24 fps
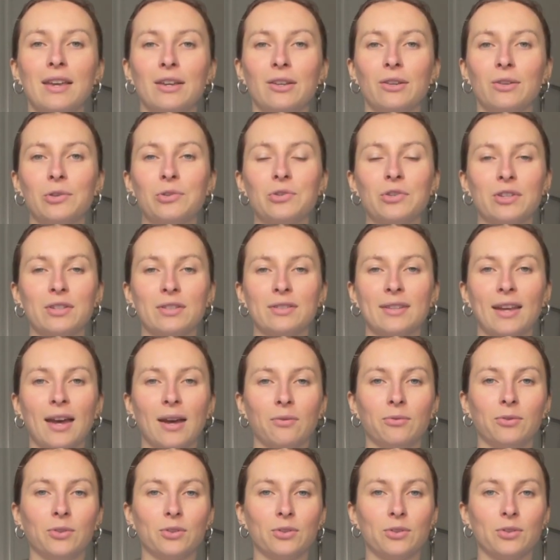You just
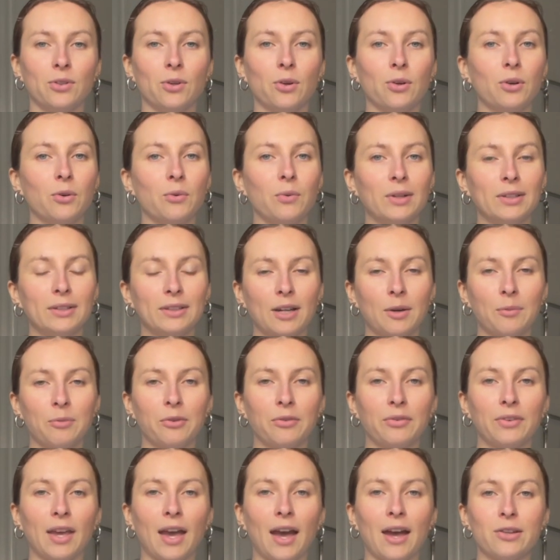have to soak 1 cup
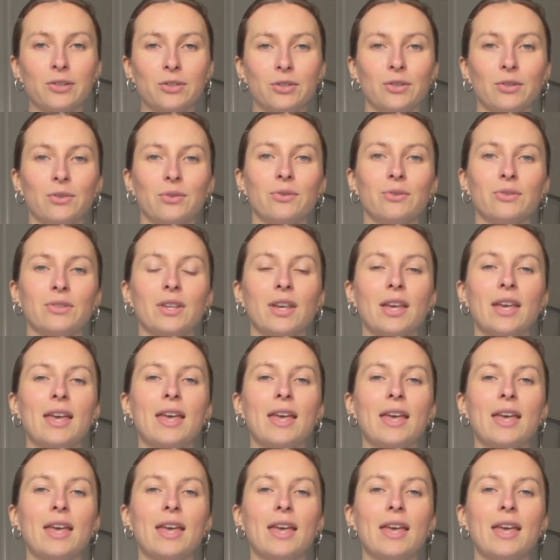of cashews